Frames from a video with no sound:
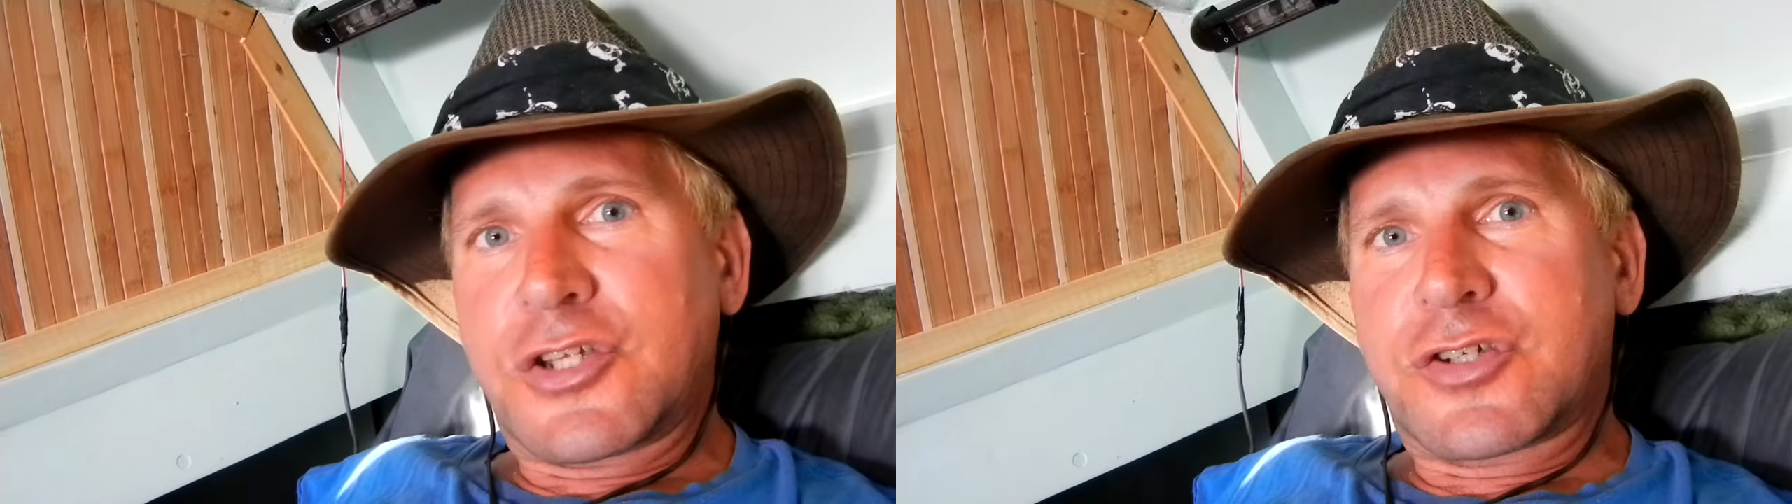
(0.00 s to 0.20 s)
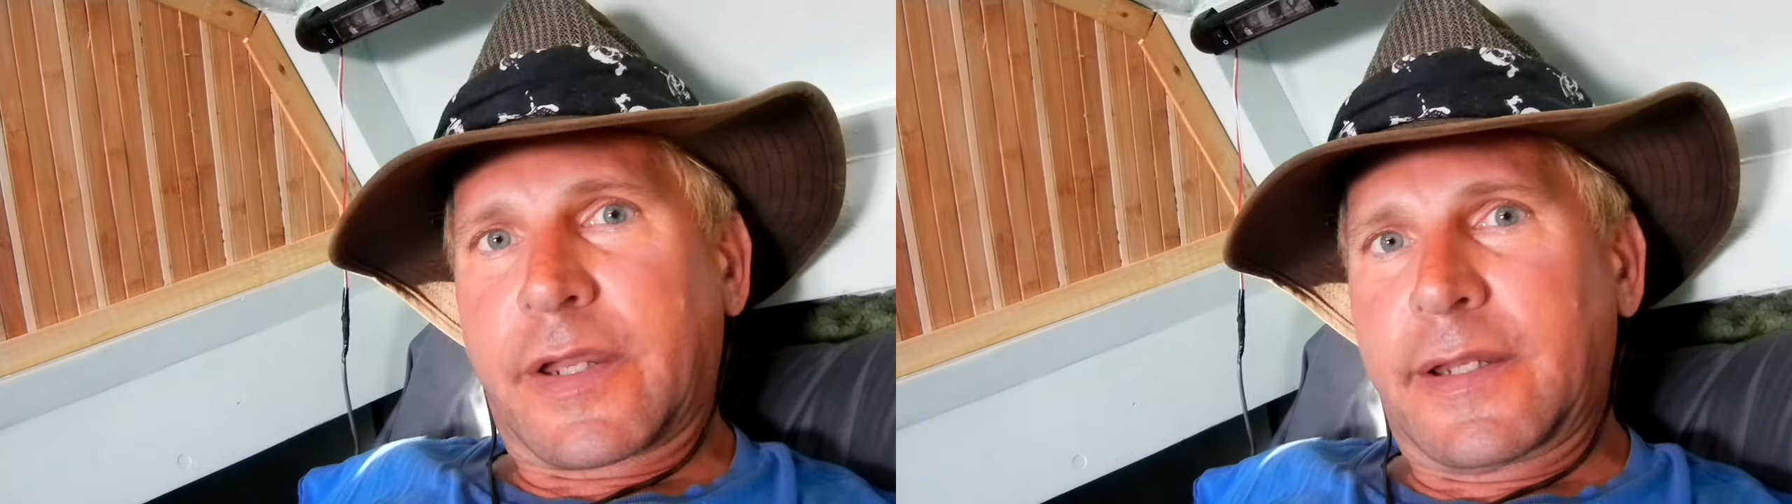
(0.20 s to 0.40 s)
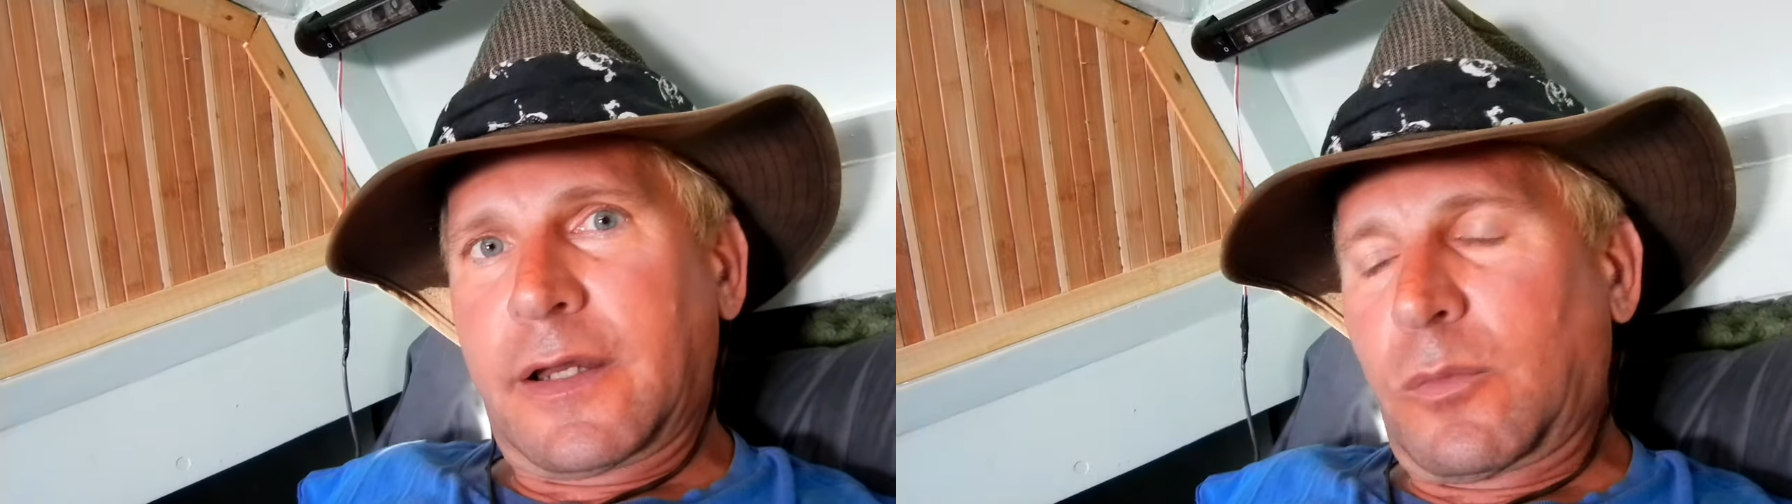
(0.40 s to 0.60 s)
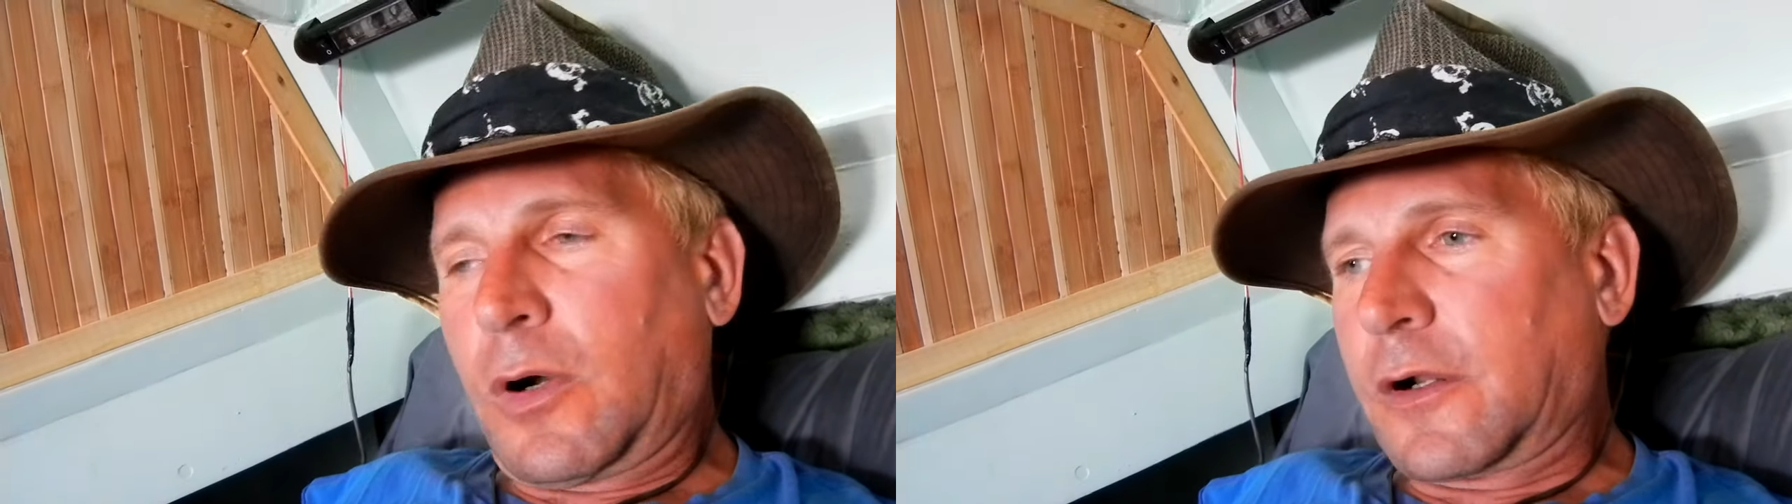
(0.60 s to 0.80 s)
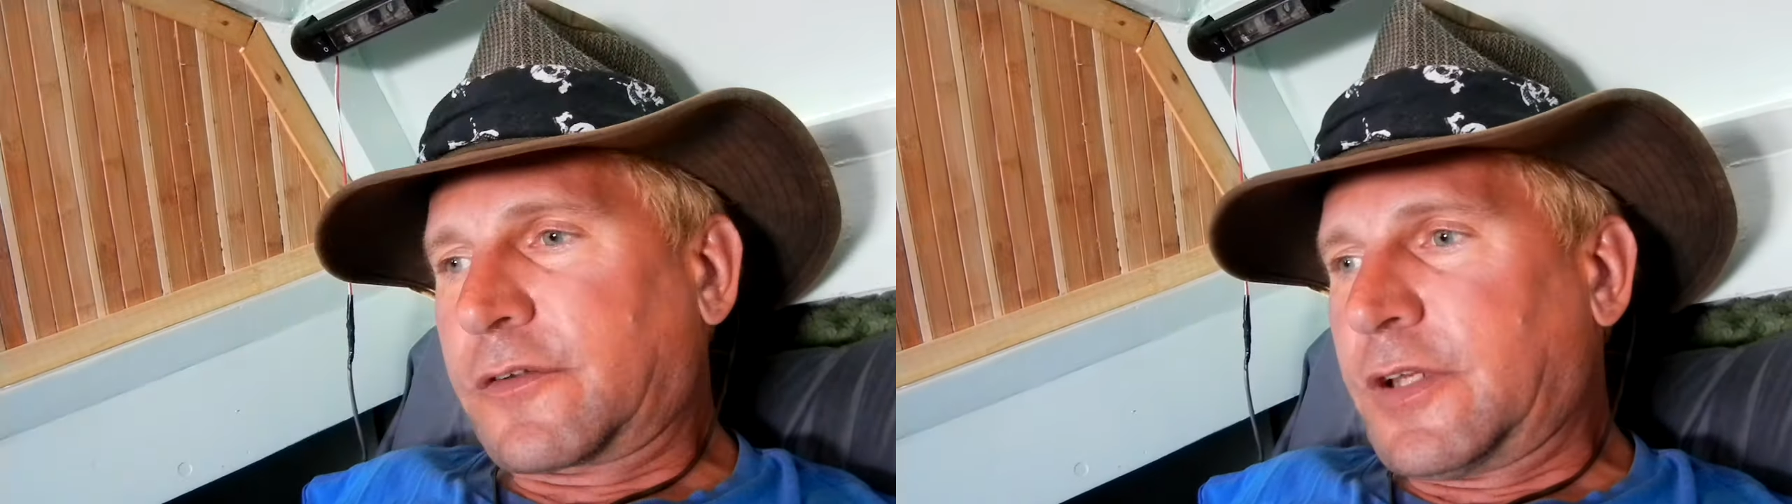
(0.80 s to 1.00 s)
checking out water